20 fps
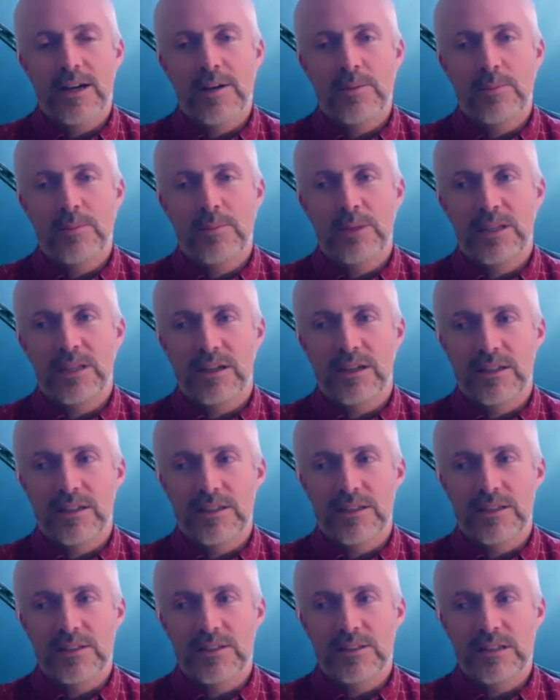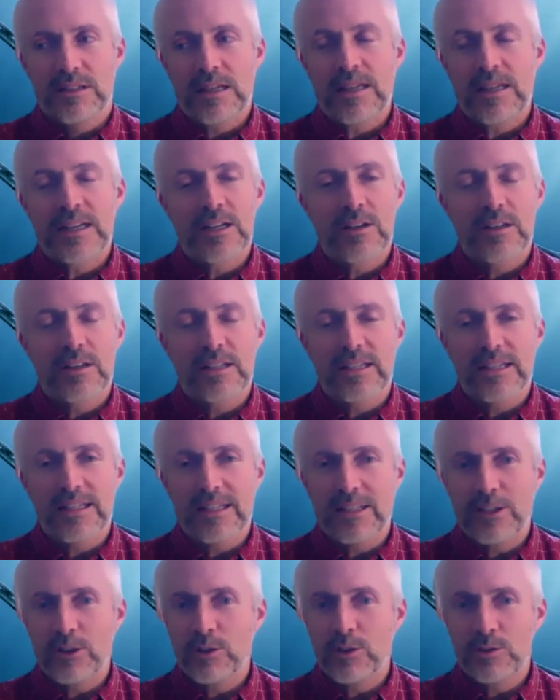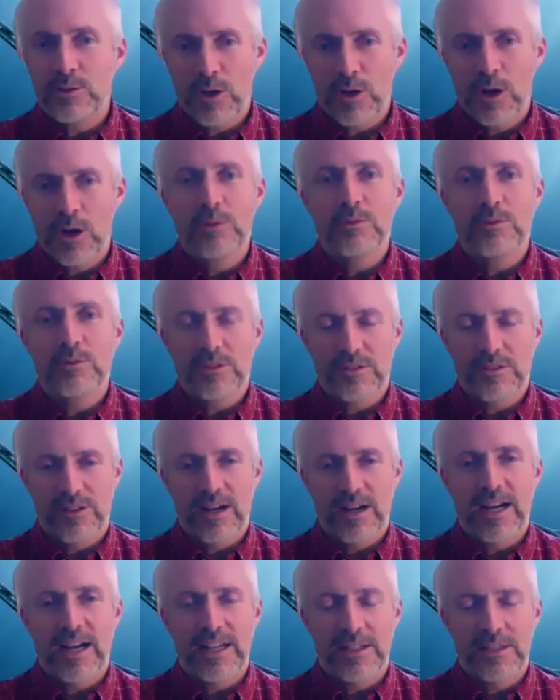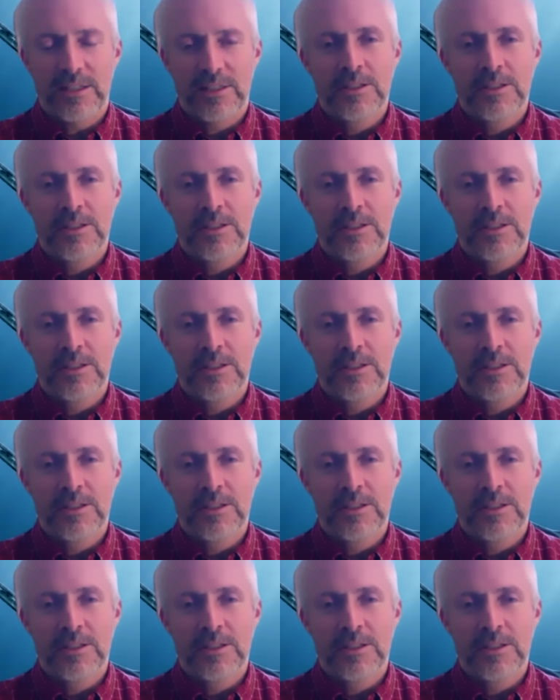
because clearly you don't divide